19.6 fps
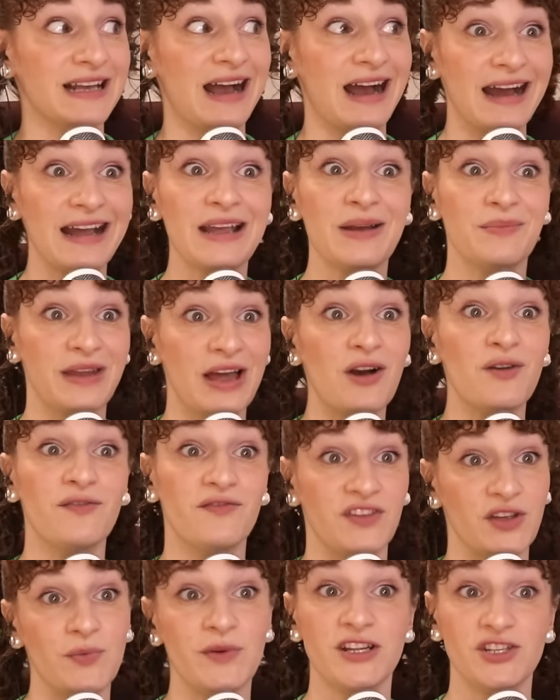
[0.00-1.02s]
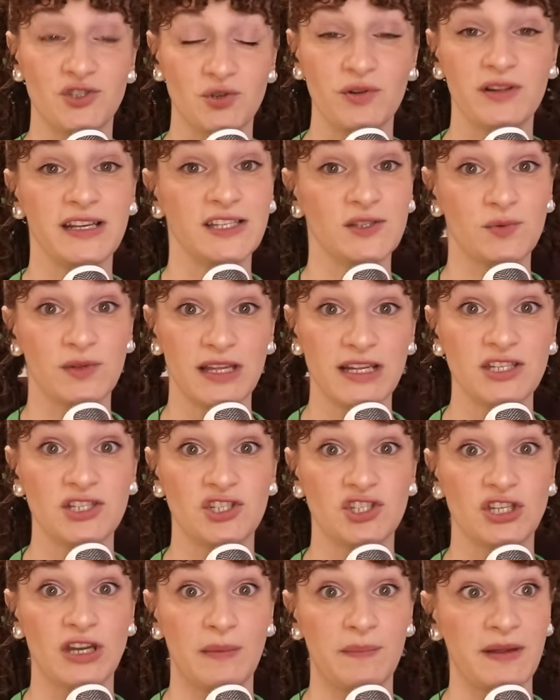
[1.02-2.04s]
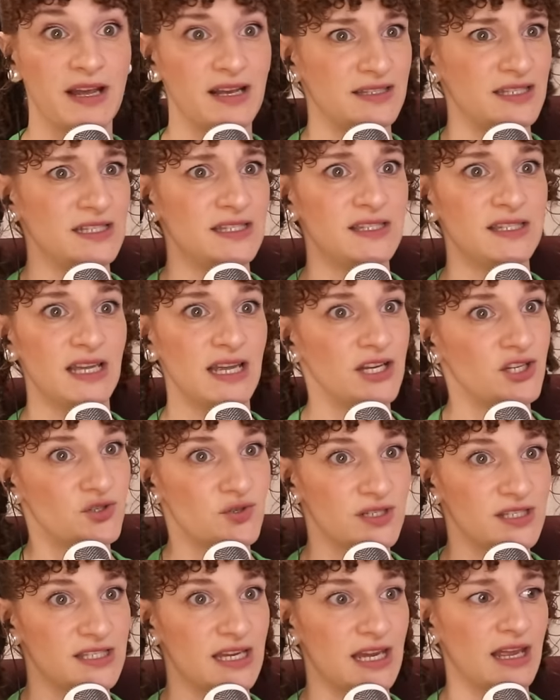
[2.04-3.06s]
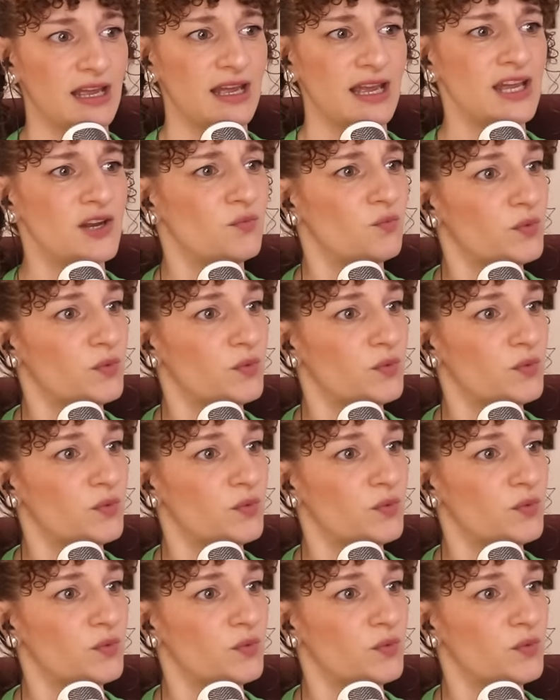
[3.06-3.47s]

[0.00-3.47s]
I am now viewing Julia's relationship because it's interesting and